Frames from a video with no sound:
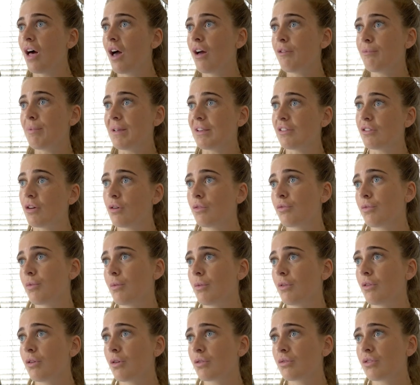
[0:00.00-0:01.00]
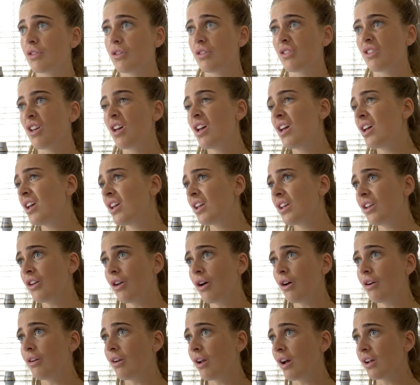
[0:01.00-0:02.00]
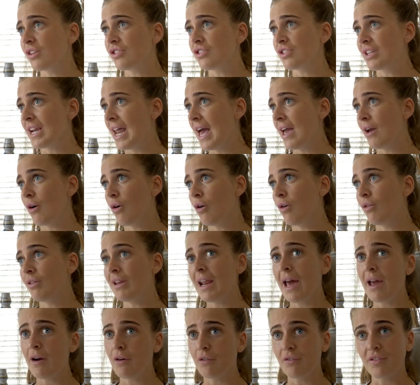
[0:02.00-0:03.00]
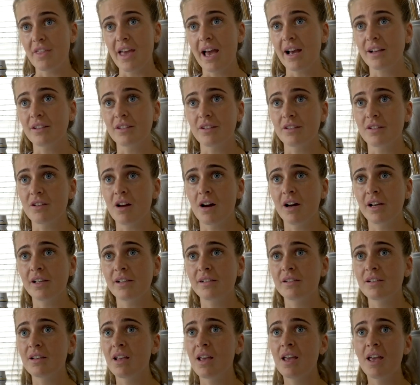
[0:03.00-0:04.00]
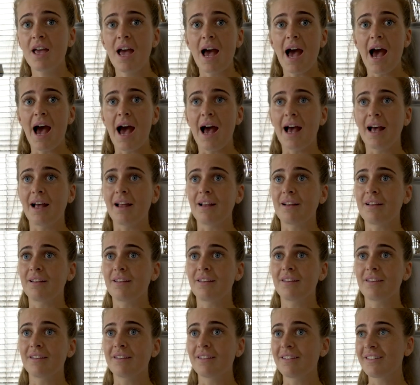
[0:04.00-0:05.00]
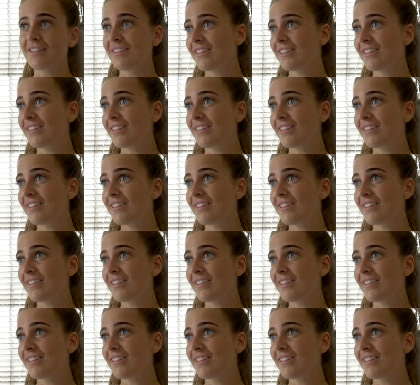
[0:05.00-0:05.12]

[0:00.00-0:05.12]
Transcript: like I've been told from the doctors, you know, like just lay off the exercise and